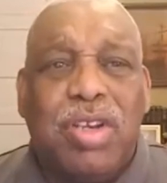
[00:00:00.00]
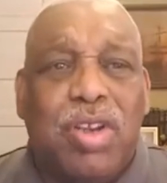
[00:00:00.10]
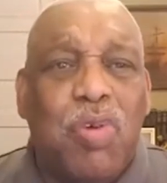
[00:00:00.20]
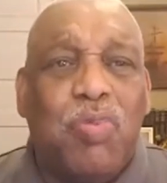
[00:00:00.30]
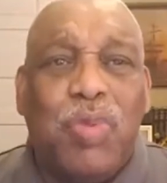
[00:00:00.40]

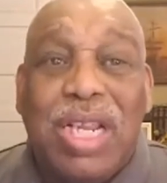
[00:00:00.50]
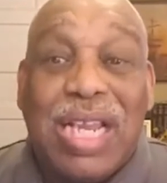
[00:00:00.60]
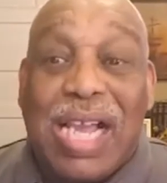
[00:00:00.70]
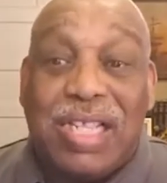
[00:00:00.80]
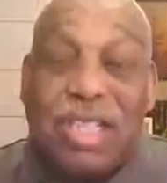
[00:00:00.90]
don't
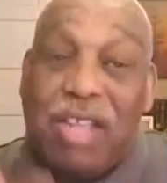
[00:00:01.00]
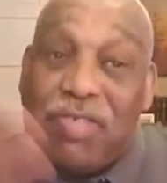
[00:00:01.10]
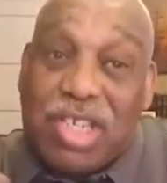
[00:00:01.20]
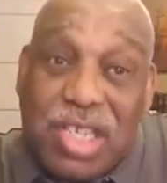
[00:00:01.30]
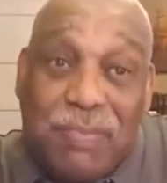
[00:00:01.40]
realize that they've
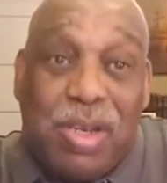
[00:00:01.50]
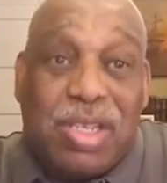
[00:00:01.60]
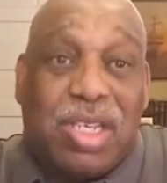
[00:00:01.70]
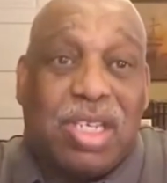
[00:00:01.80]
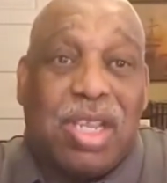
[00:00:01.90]
slipped
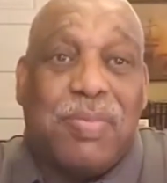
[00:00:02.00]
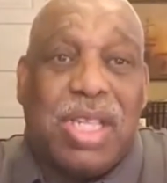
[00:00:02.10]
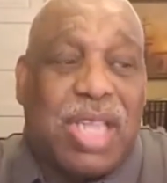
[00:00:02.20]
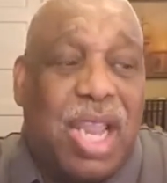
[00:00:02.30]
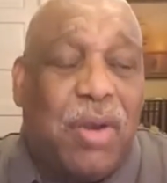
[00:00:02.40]
into some of
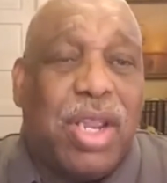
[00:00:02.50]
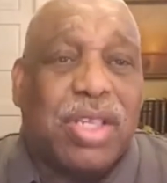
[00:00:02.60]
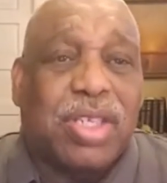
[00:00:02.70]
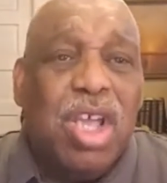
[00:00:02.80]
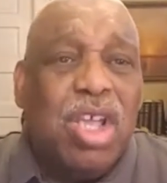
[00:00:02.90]
these
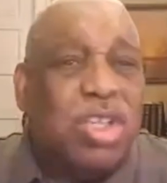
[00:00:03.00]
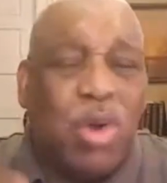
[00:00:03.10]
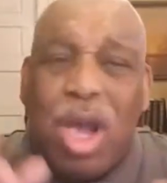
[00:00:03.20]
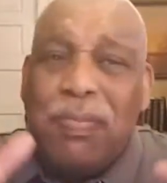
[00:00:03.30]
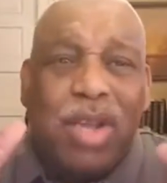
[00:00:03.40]
areas.
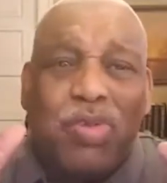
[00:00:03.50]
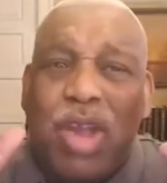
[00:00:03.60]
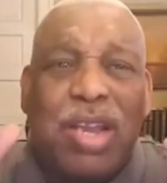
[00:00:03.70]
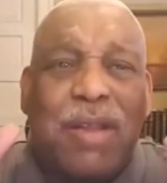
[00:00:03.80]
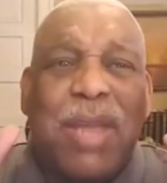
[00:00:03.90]
So I'm not
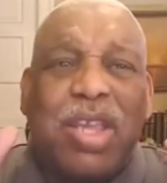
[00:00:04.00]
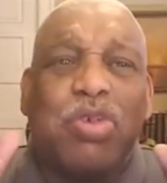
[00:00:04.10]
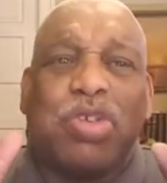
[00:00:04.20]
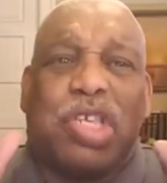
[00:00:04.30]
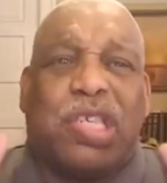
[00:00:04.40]
trying to make
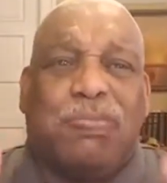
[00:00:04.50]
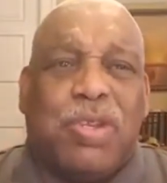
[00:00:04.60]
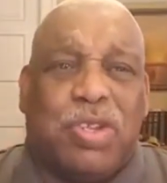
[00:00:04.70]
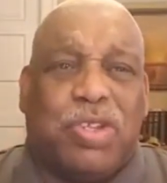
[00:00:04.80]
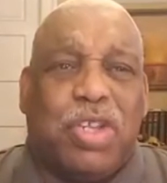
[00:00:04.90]
you
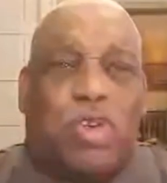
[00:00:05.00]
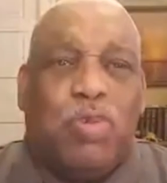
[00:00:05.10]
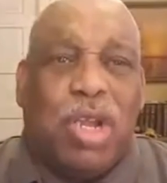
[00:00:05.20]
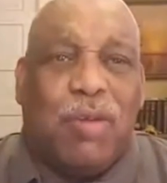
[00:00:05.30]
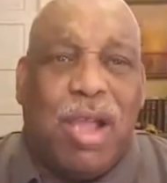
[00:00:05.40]
suspicious that you
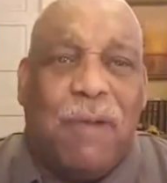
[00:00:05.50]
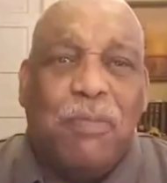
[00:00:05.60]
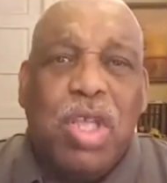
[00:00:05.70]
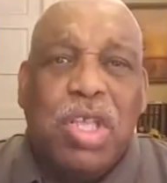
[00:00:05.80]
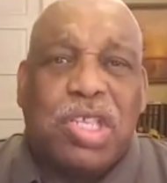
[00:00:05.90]
run
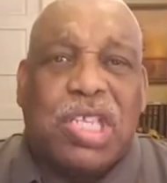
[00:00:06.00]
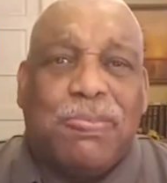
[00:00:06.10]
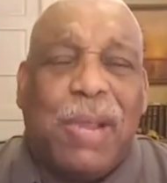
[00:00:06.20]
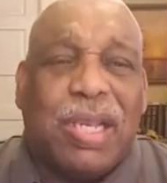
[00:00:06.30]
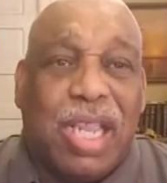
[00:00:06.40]
around
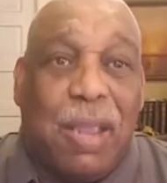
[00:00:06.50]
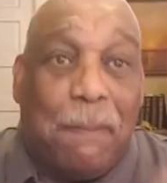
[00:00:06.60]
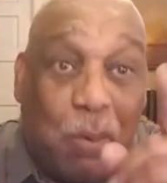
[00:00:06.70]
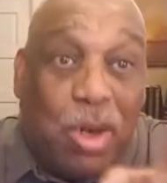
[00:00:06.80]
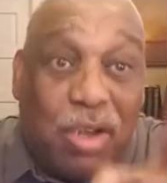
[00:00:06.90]
suspecting and
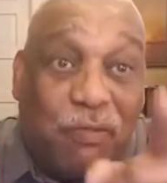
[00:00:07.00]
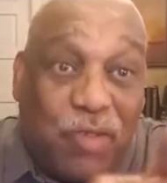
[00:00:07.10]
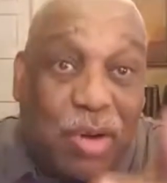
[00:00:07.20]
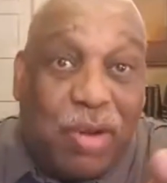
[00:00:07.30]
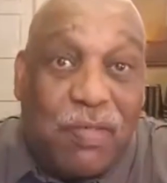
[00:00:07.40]
pointing the
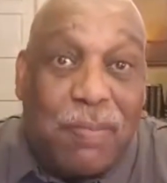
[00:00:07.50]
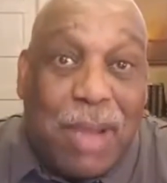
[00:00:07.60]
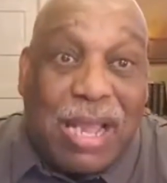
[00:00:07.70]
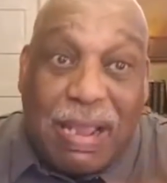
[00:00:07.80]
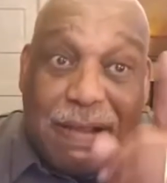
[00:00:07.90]
finger at
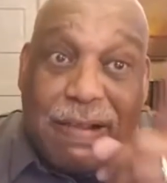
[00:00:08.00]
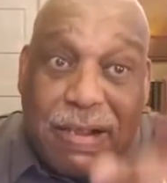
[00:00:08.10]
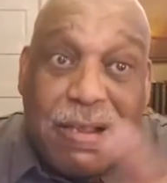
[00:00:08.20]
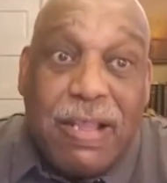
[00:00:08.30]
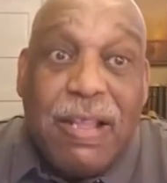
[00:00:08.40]
everybody.
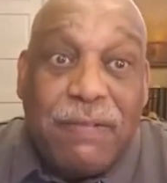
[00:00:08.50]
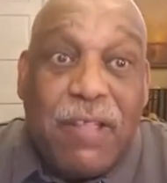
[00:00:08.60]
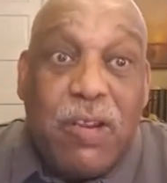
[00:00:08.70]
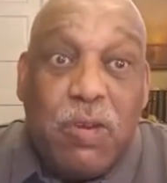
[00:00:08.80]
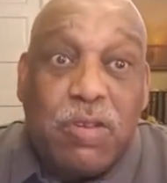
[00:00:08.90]
Uh-huh,
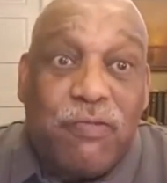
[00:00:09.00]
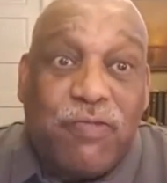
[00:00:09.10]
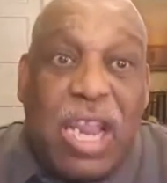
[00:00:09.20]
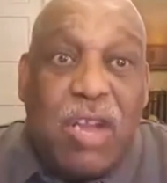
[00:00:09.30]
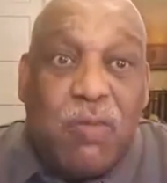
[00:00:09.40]
they're using
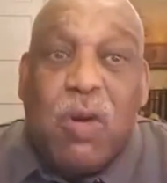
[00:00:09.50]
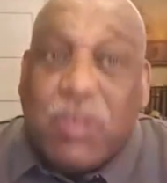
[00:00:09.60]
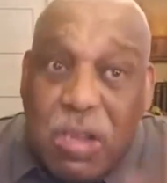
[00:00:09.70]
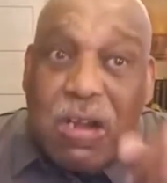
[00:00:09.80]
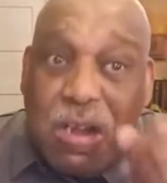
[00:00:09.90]
vain words.
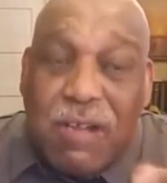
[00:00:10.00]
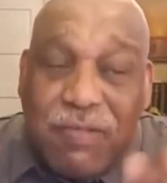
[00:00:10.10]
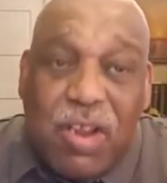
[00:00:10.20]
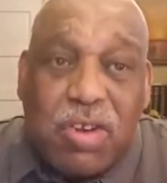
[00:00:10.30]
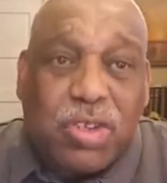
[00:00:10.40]
Uh-huh,
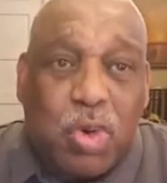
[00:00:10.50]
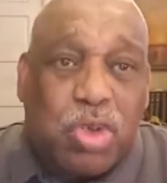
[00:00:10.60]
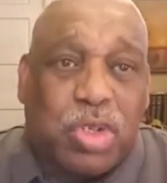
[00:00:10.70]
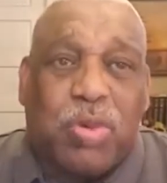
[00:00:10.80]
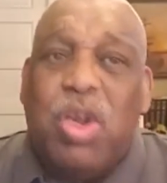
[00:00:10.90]
they're a
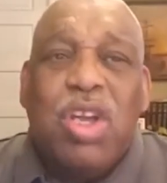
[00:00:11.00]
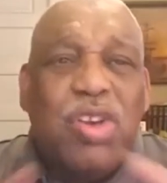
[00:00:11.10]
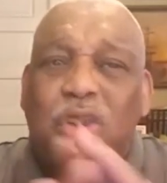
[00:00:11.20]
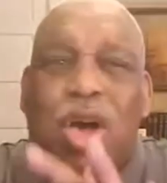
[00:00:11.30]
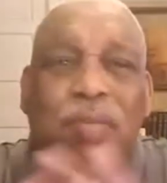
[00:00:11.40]
sorcerer.
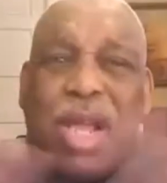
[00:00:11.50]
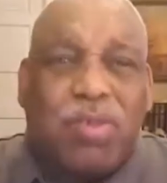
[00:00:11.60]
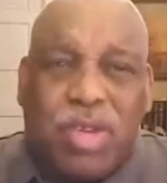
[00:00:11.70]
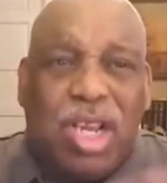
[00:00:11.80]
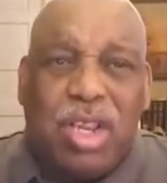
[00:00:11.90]
No, I'm
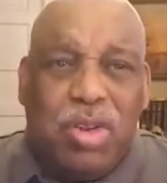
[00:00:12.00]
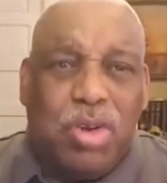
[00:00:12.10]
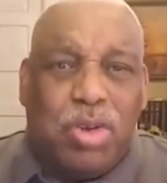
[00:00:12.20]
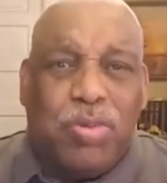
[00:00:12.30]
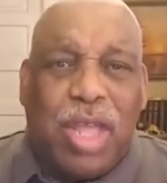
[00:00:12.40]
not telling you to
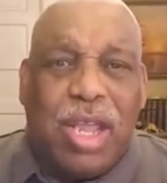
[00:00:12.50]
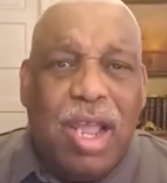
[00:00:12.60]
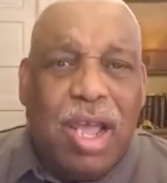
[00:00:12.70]
do that.